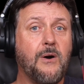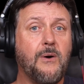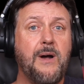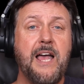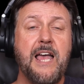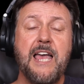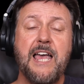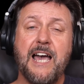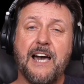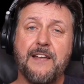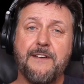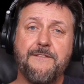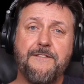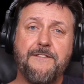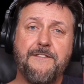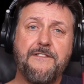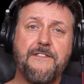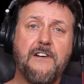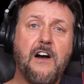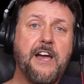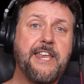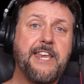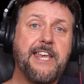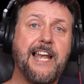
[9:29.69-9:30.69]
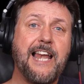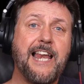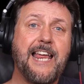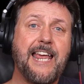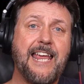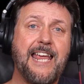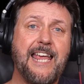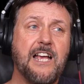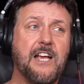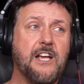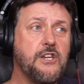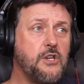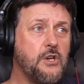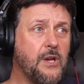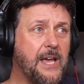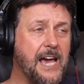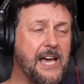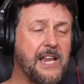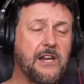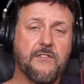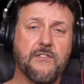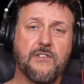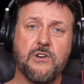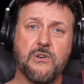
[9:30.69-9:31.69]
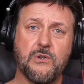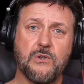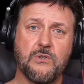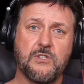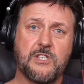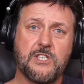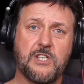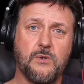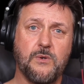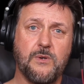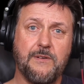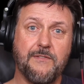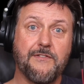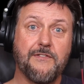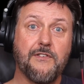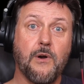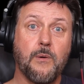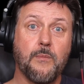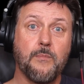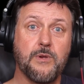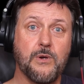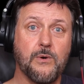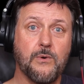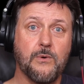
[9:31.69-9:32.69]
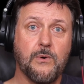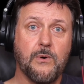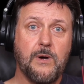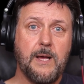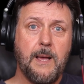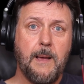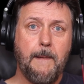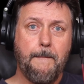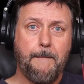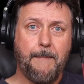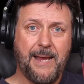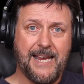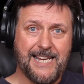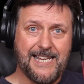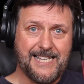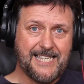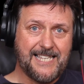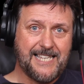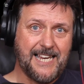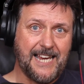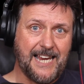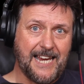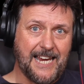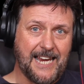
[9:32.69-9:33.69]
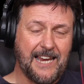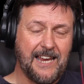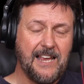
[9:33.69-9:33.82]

And finally, you can of course do it from your PC.